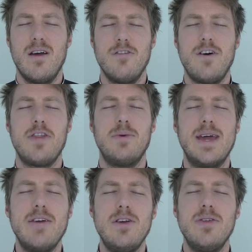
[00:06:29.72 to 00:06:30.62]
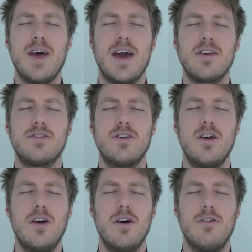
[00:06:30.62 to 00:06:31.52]
Father, we give you thanks
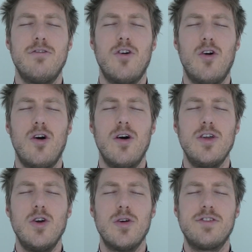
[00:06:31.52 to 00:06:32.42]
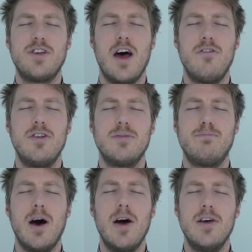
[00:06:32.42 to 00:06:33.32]
for your servant
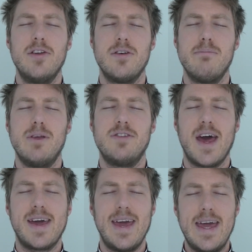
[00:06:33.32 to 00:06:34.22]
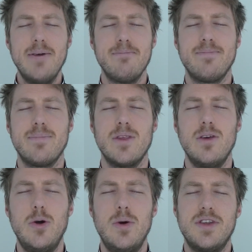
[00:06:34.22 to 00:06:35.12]
Bernard Mizeki,
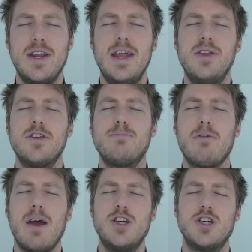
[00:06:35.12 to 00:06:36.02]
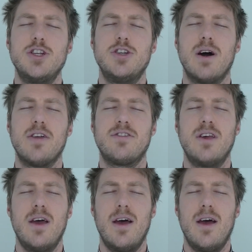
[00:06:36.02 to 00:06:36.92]
who is an inspiration to
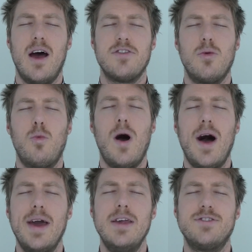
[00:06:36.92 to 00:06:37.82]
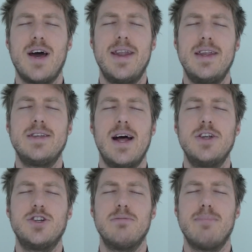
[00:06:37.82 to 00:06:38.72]
us as a wise and
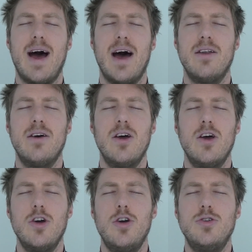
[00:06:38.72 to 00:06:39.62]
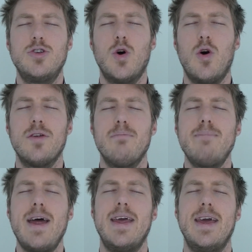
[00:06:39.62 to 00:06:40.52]
intelligent man who taught
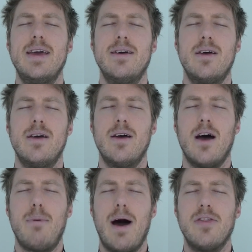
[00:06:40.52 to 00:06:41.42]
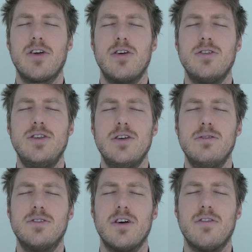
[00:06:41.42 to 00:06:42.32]
many about the good
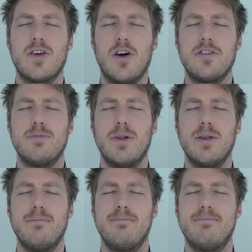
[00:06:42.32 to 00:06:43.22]
news of the gospel.